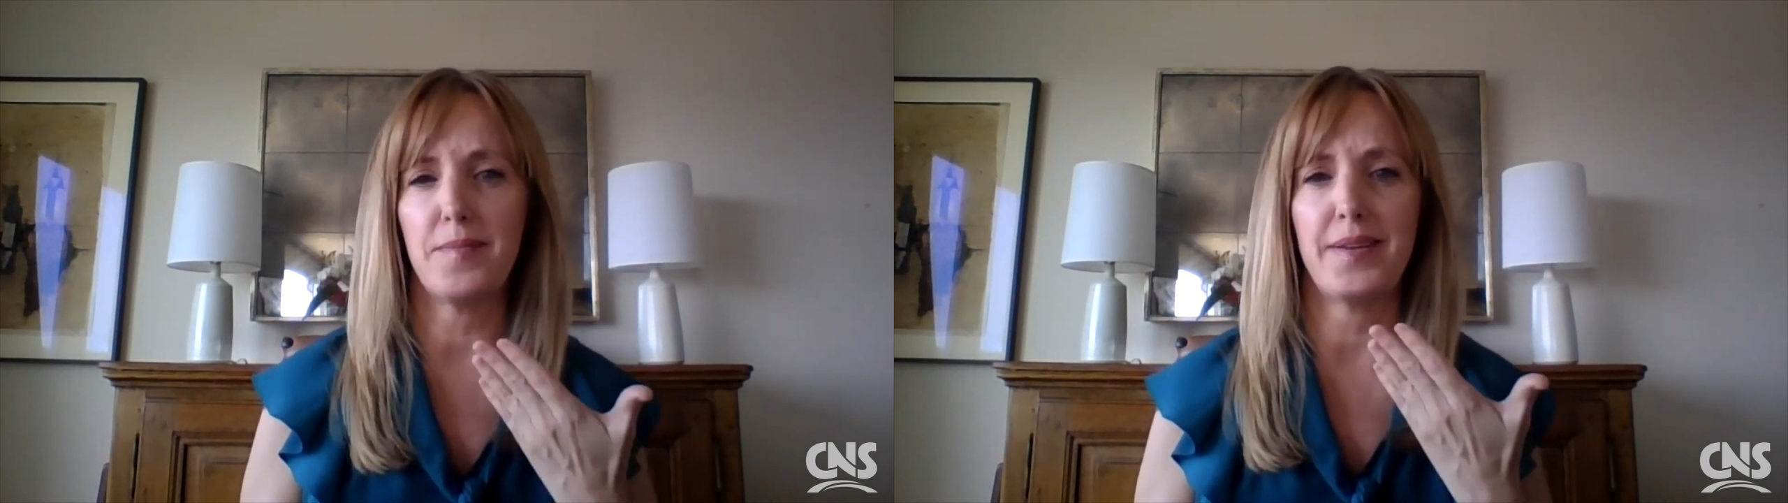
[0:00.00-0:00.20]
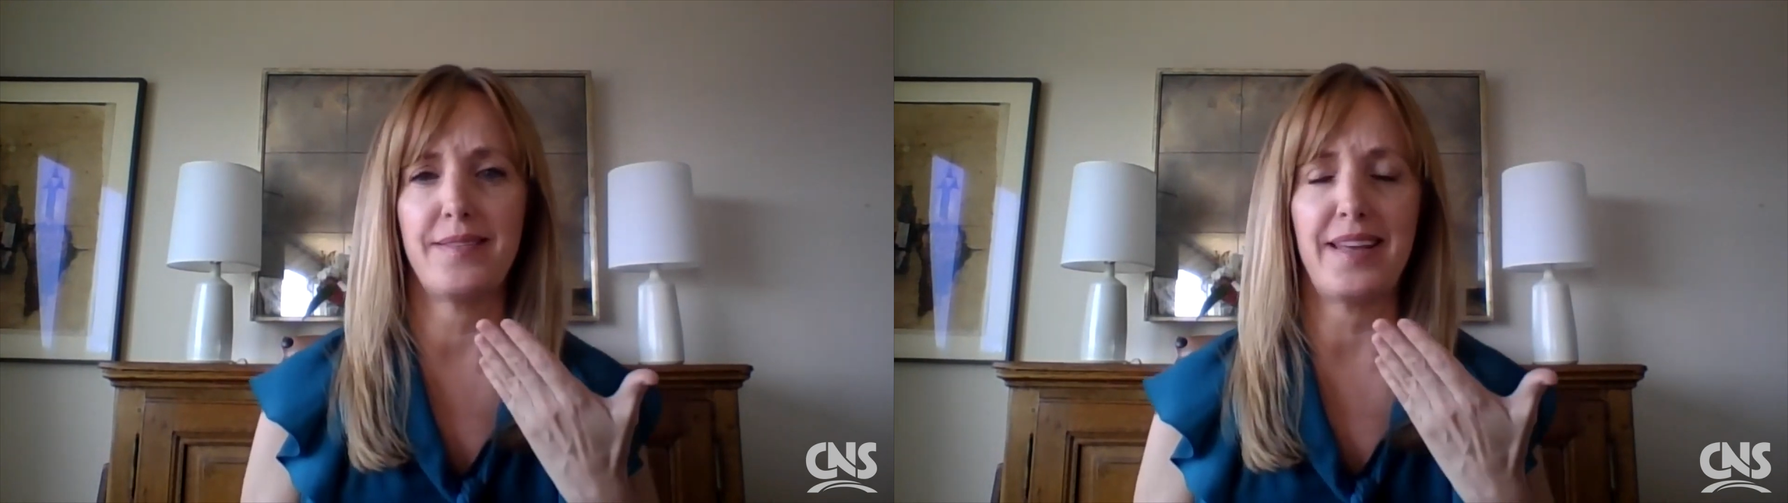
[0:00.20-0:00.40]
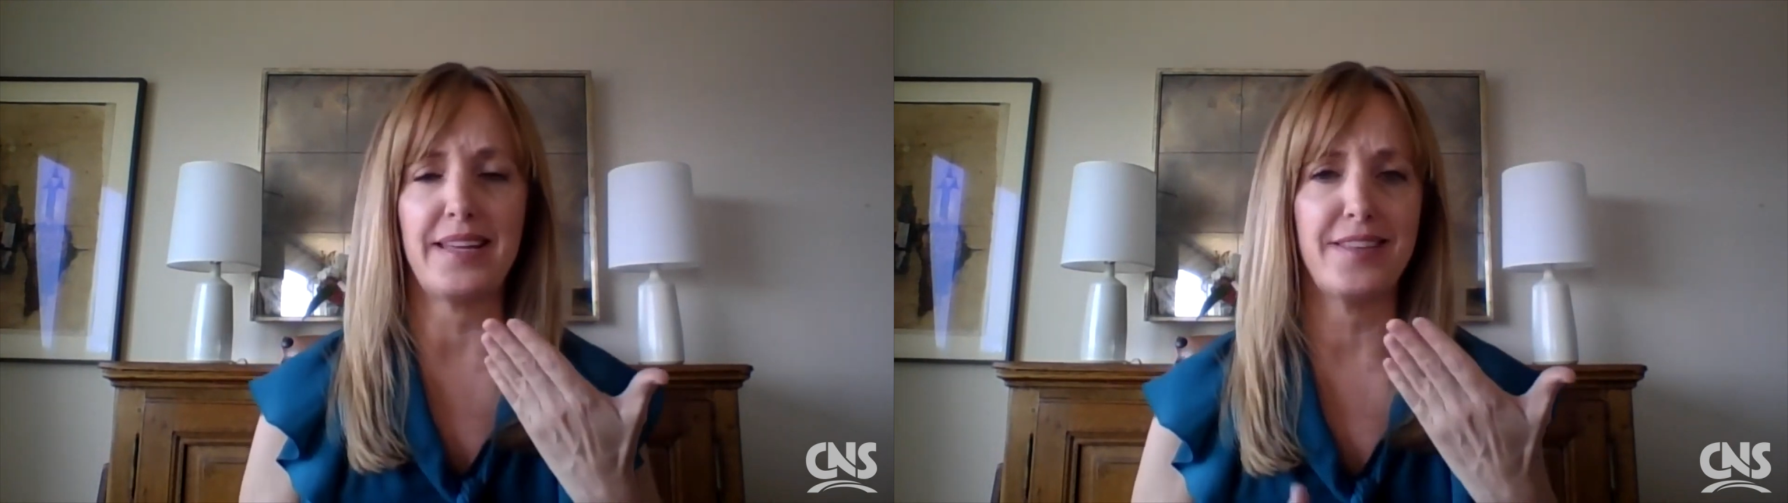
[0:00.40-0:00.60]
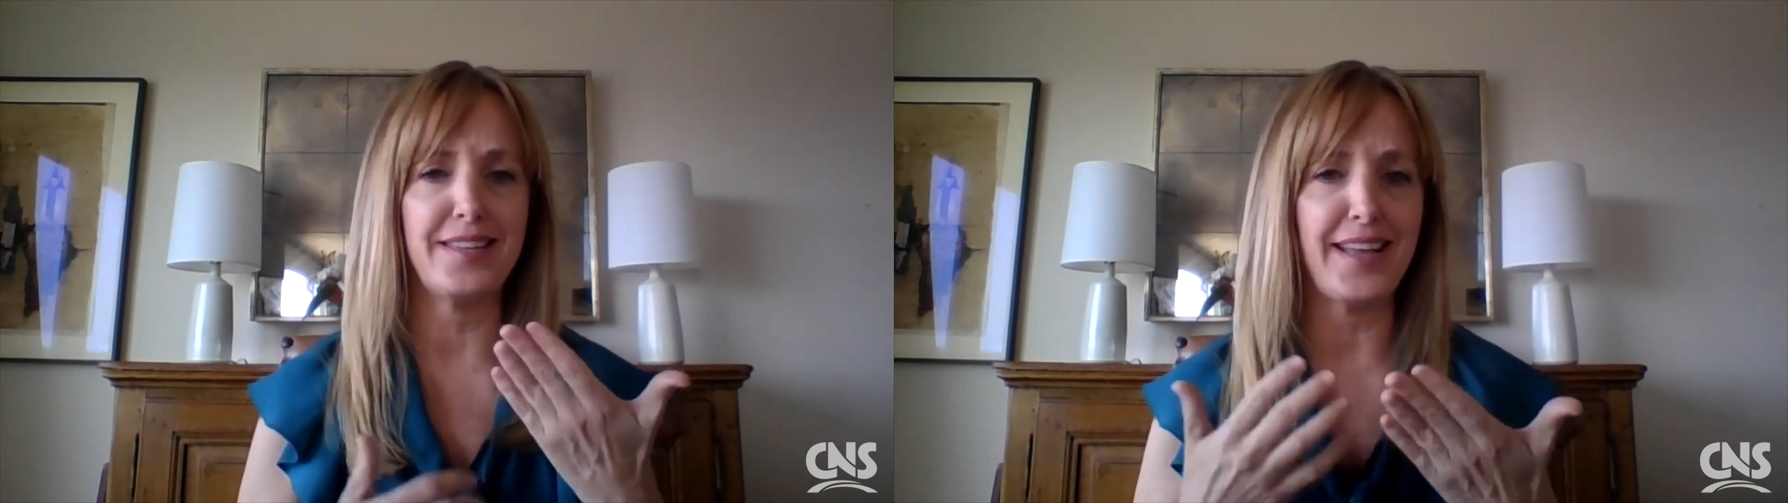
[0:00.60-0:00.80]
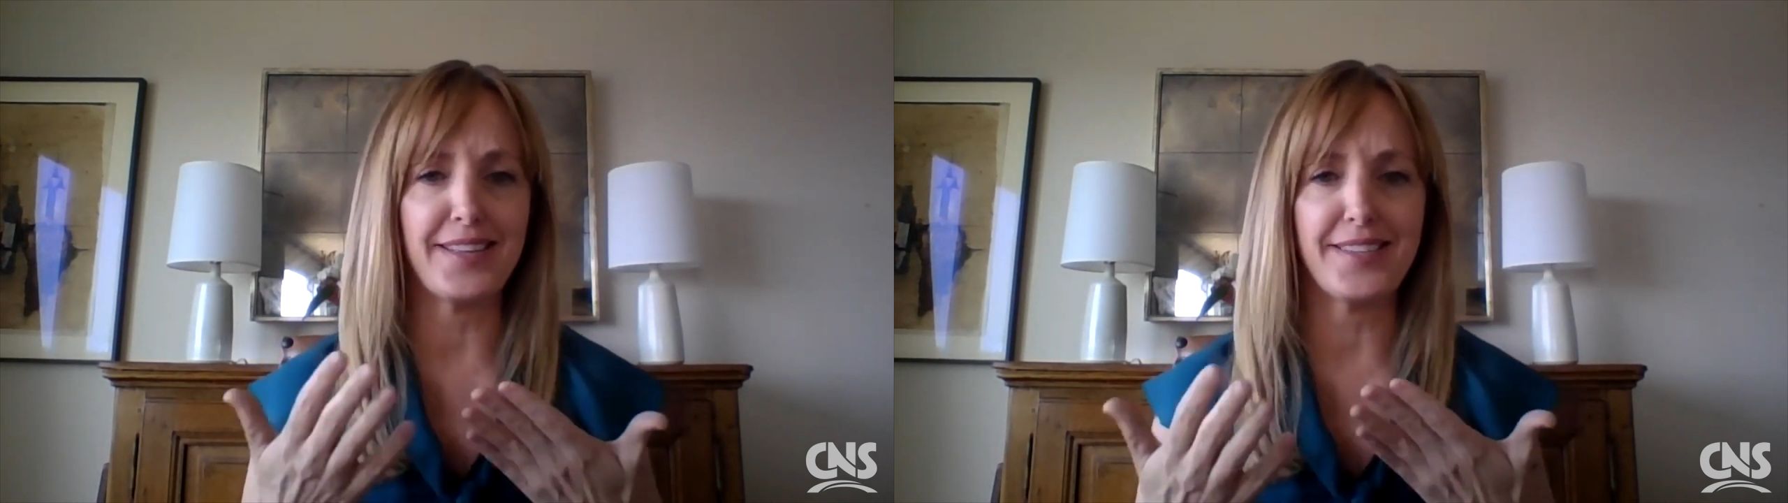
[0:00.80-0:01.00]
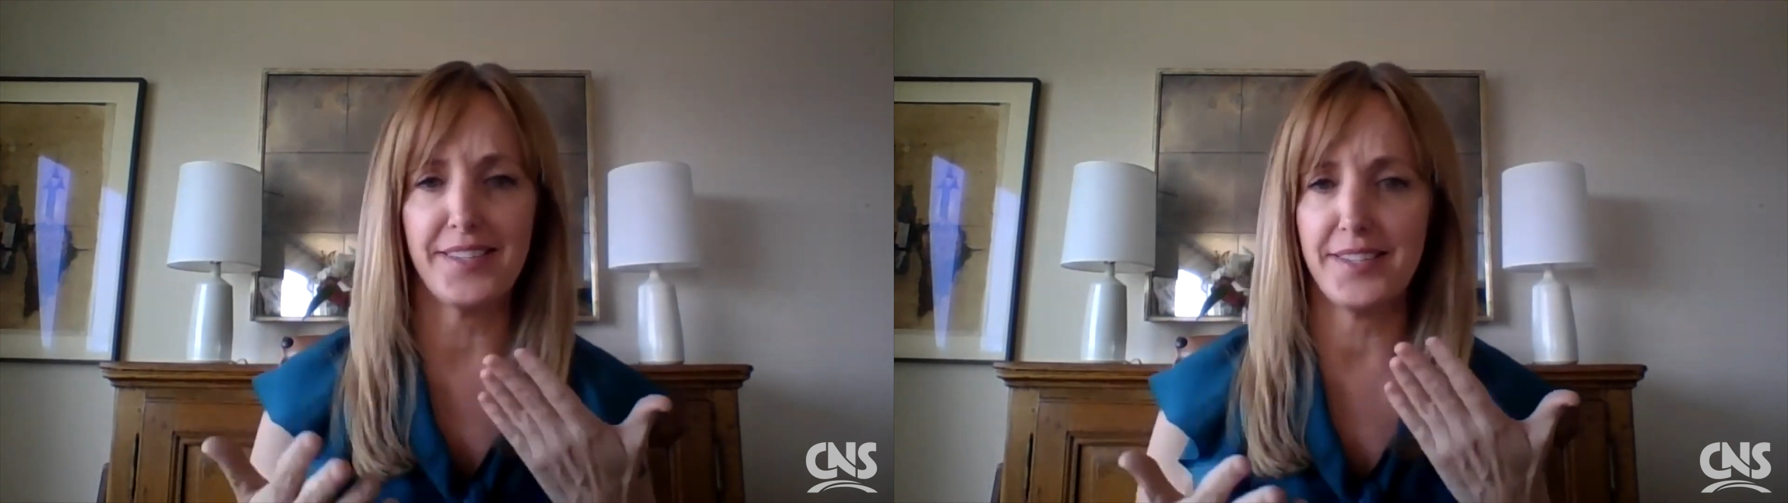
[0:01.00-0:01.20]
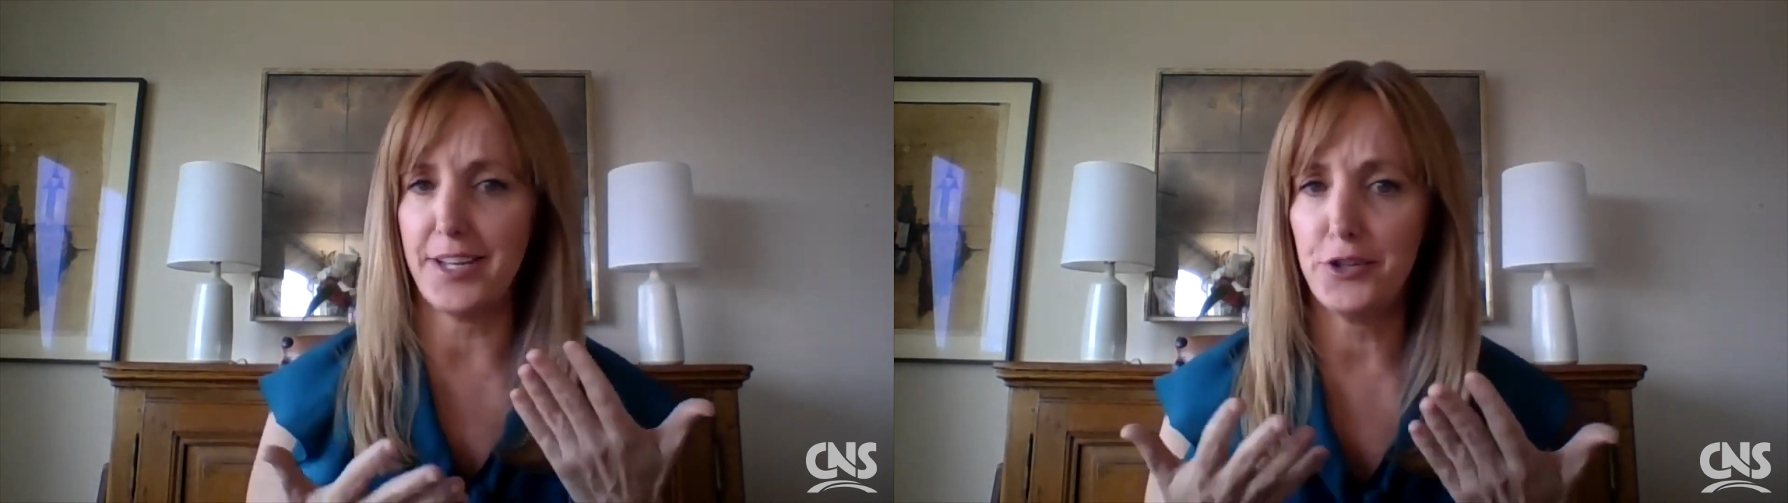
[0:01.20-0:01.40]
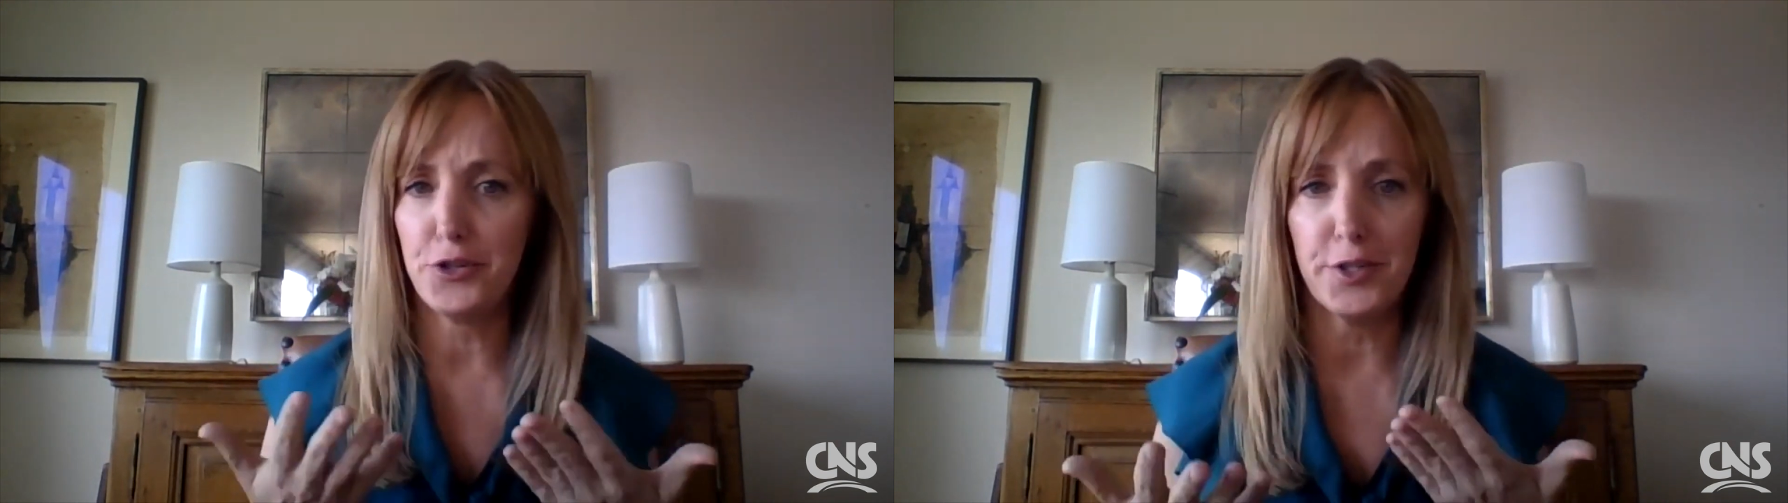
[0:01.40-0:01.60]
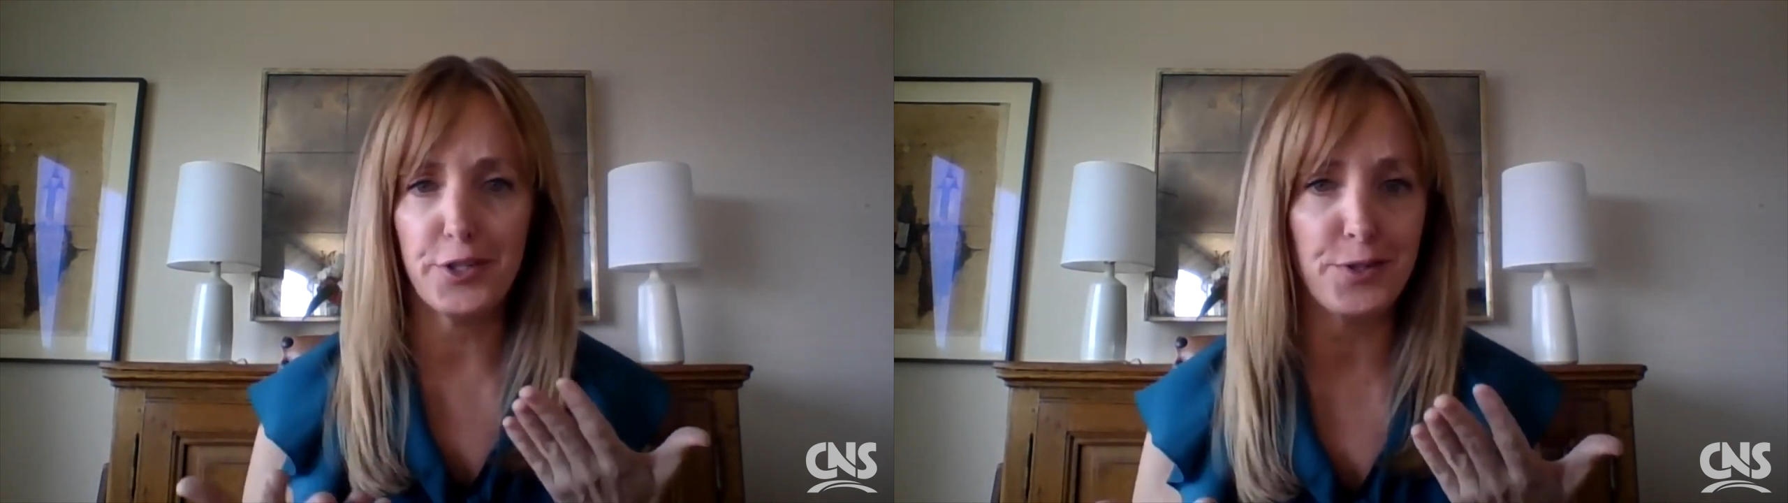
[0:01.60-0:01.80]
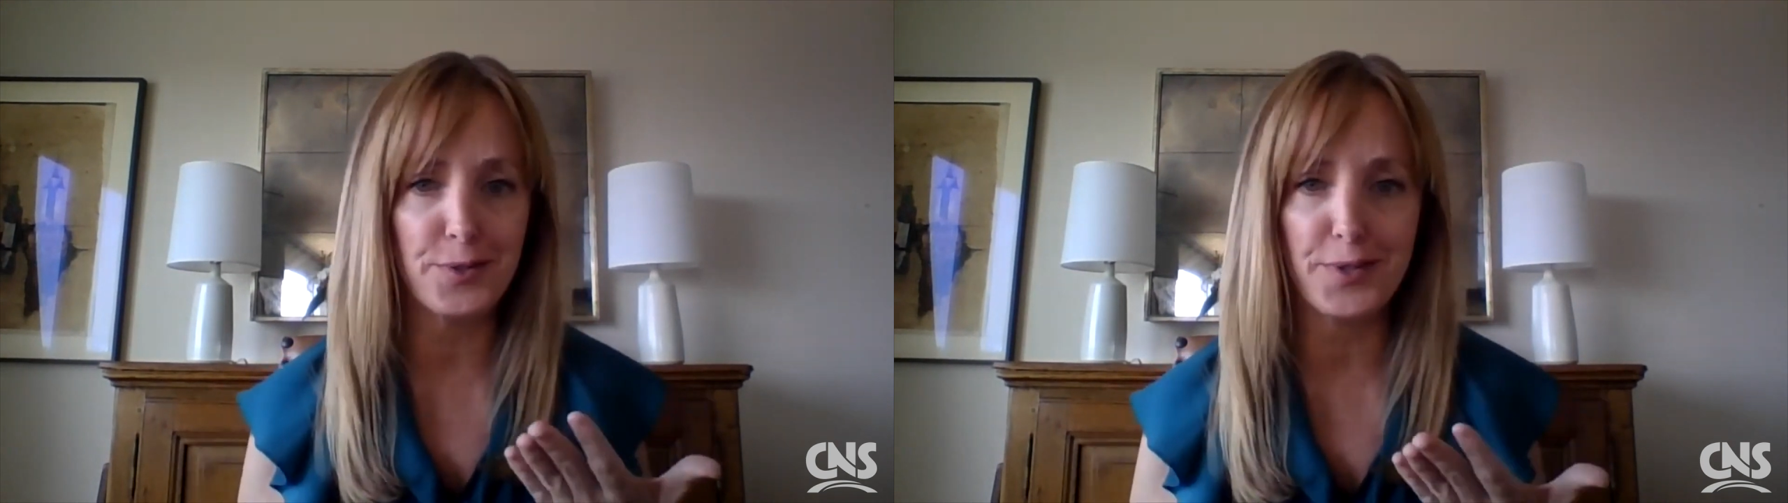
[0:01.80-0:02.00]
and like these existential
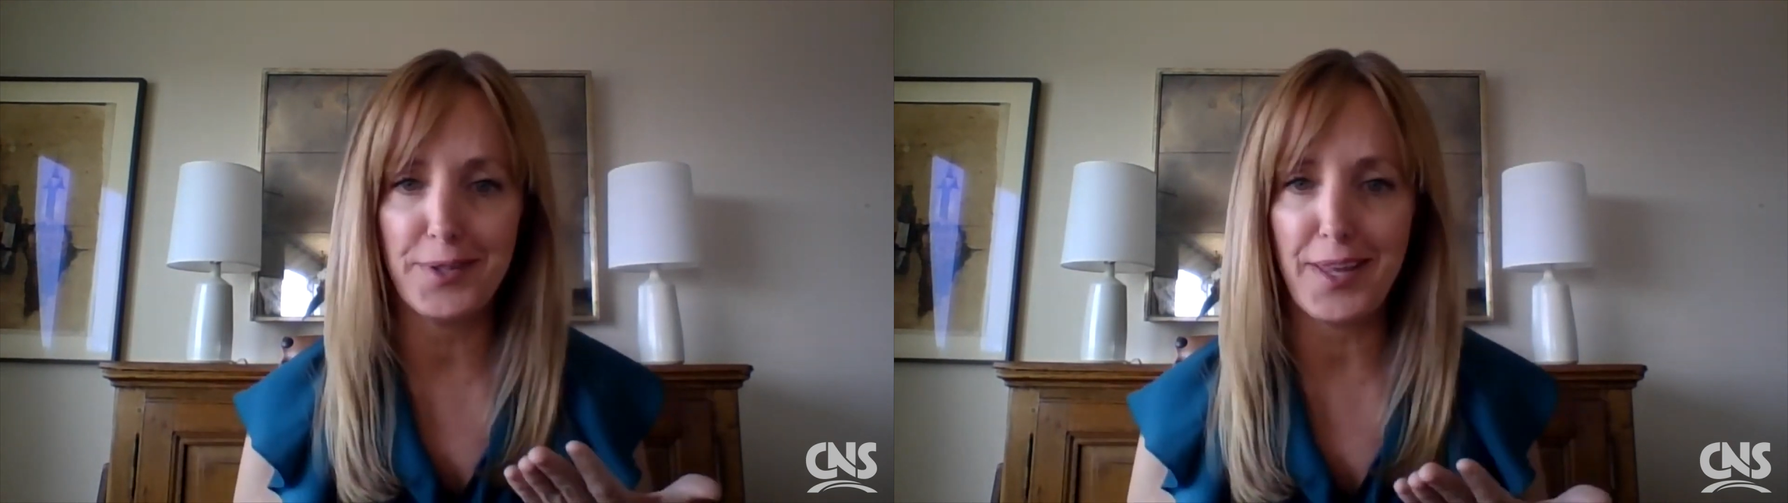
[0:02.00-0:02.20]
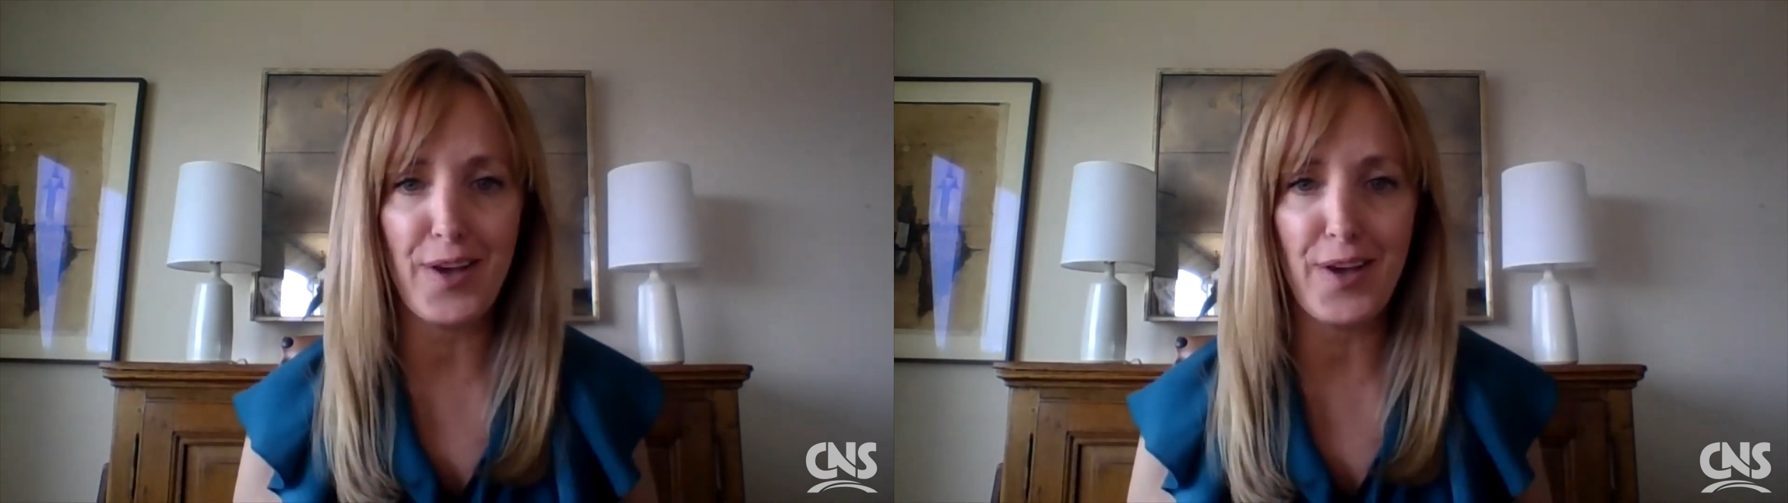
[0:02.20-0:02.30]
issues that they've